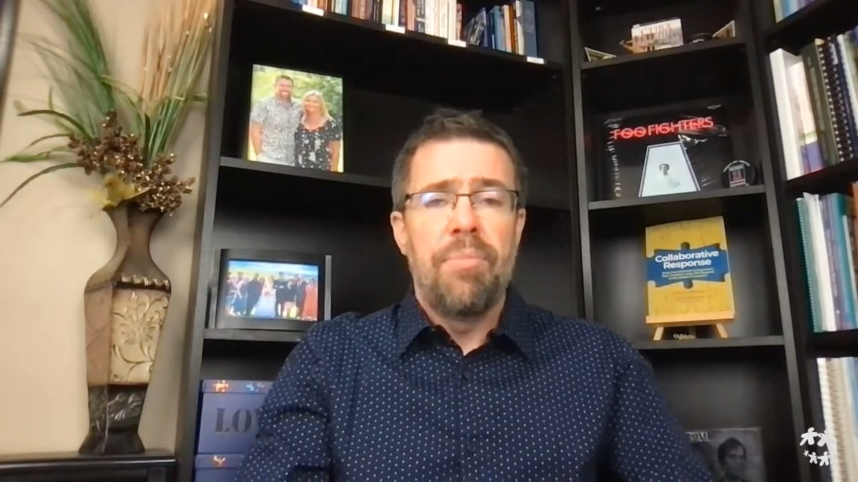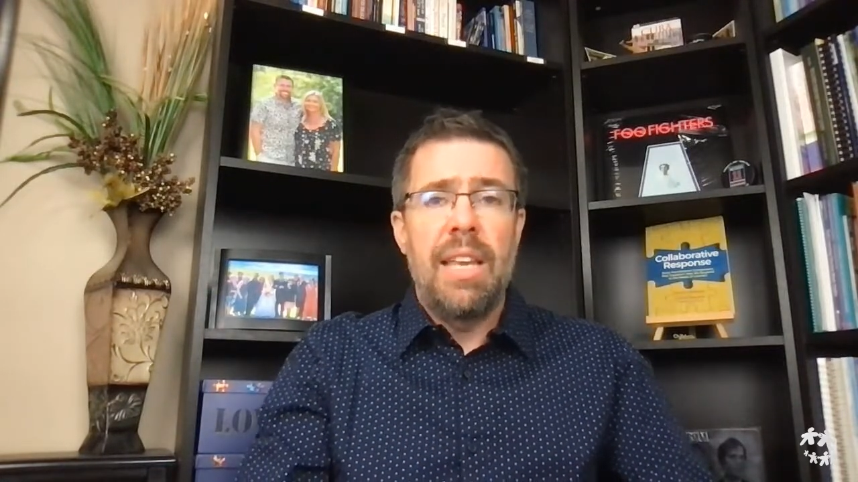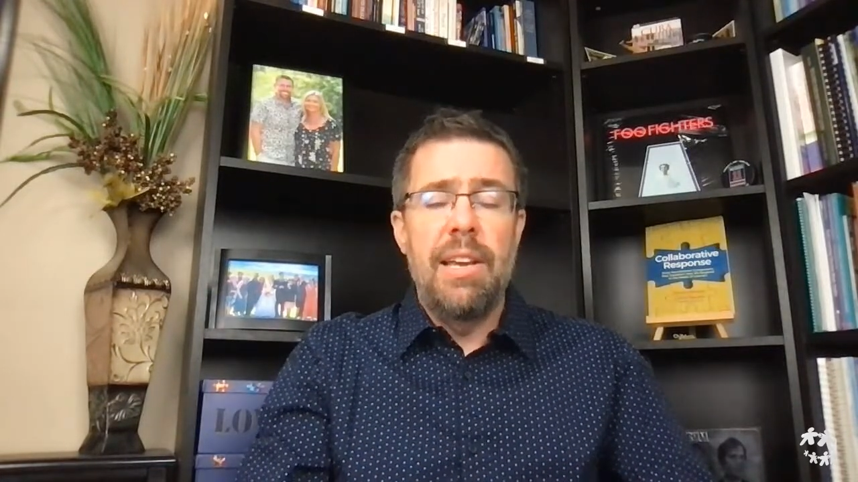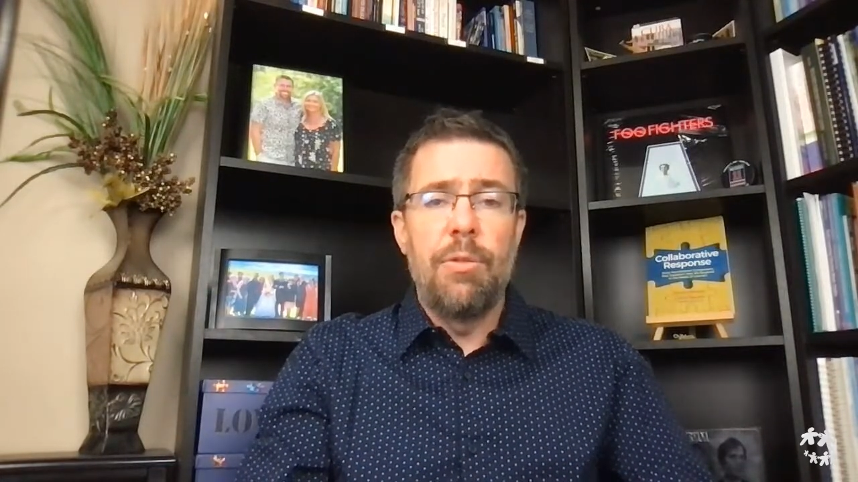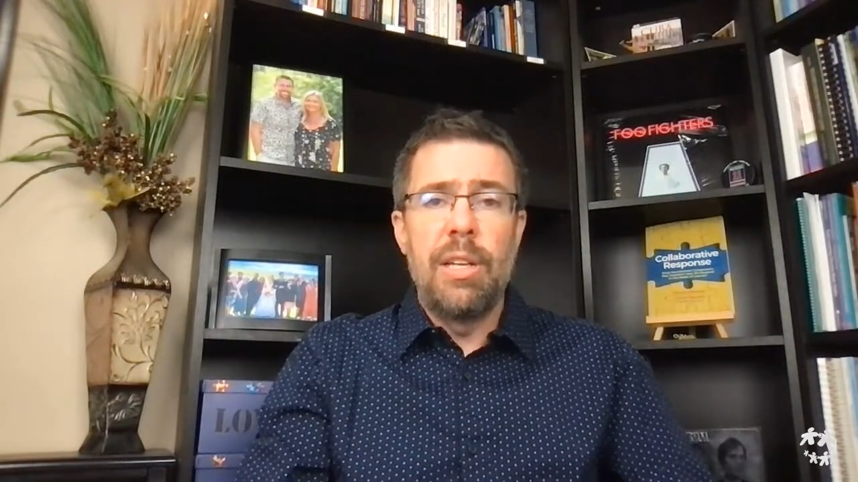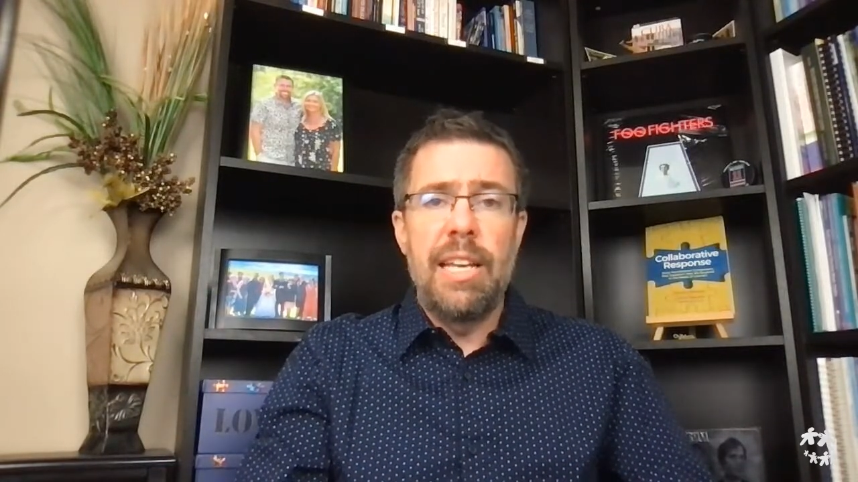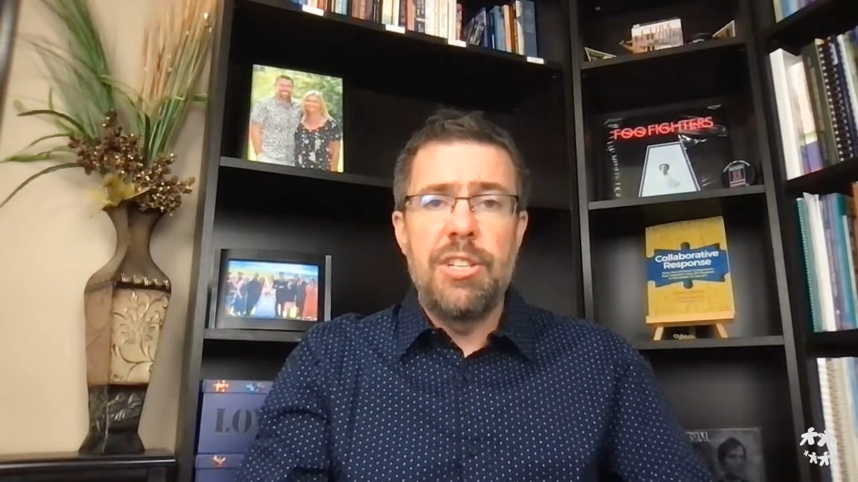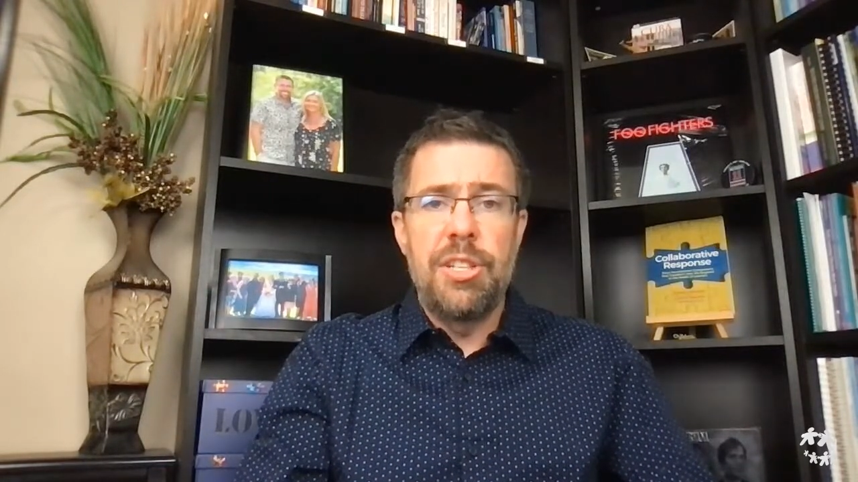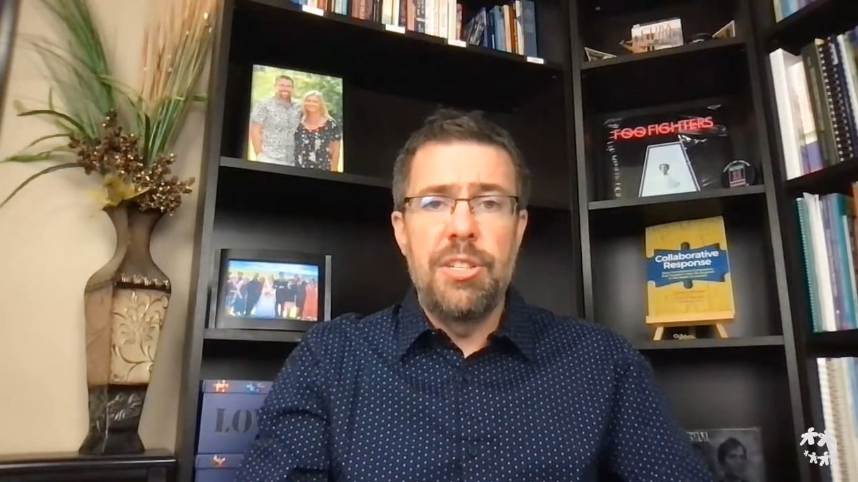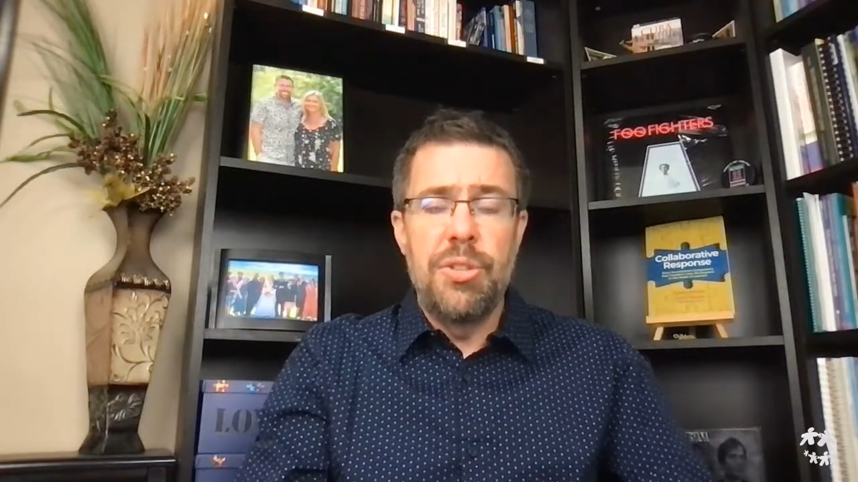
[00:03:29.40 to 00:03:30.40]
in
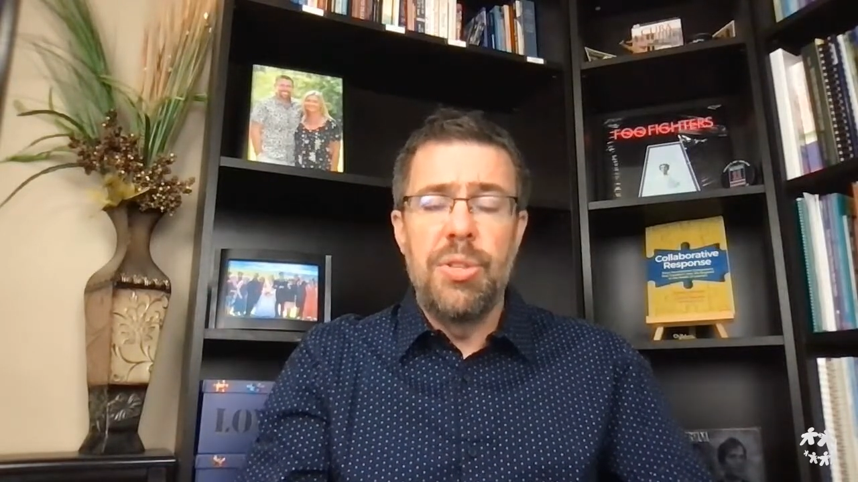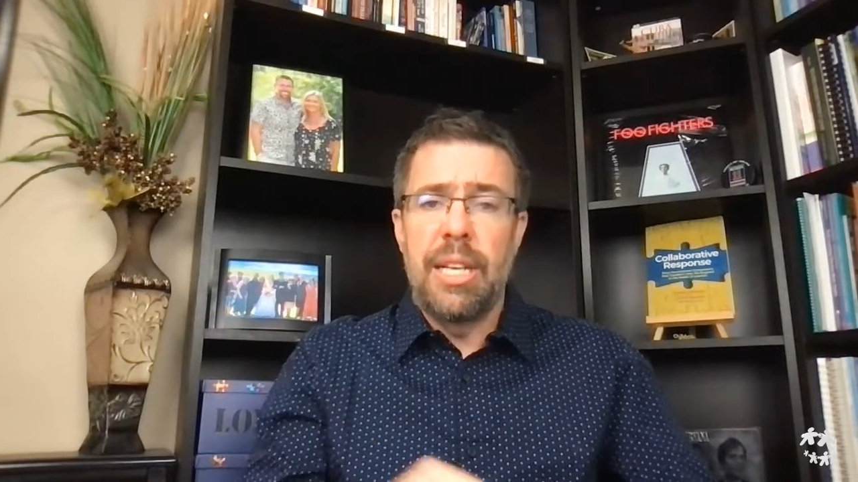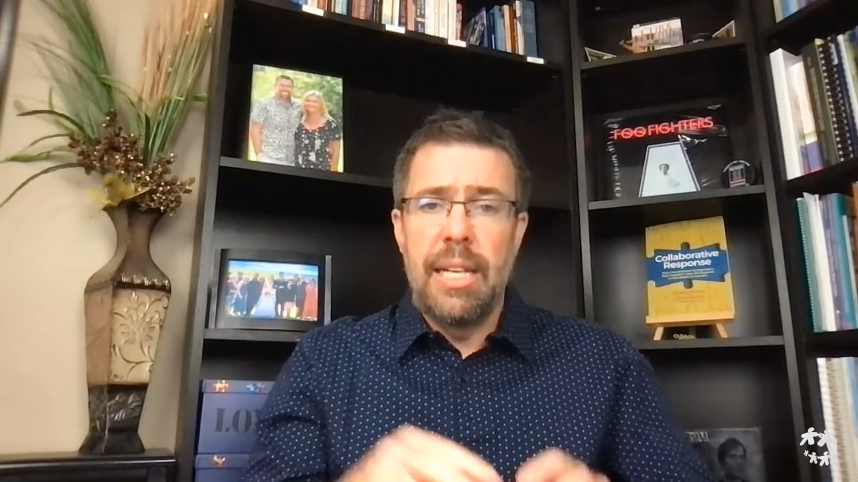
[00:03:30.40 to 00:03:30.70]
relation to the